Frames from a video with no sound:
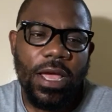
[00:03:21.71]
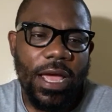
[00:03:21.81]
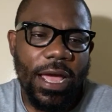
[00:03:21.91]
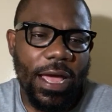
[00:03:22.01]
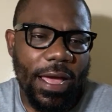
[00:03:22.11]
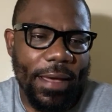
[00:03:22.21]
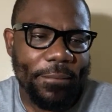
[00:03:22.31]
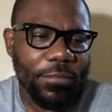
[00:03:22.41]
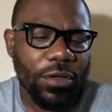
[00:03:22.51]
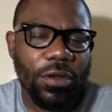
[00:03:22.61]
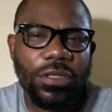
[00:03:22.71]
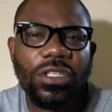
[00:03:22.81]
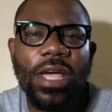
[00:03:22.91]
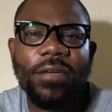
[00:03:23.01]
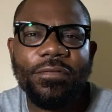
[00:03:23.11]

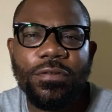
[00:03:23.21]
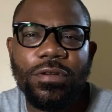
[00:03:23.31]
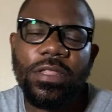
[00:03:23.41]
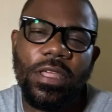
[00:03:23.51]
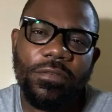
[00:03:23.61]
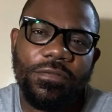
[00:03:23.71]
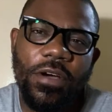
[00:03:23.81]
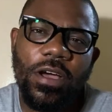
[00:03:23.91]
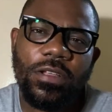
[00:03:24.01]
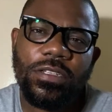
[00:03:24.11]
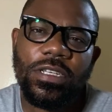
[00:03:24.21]
siphoning their funds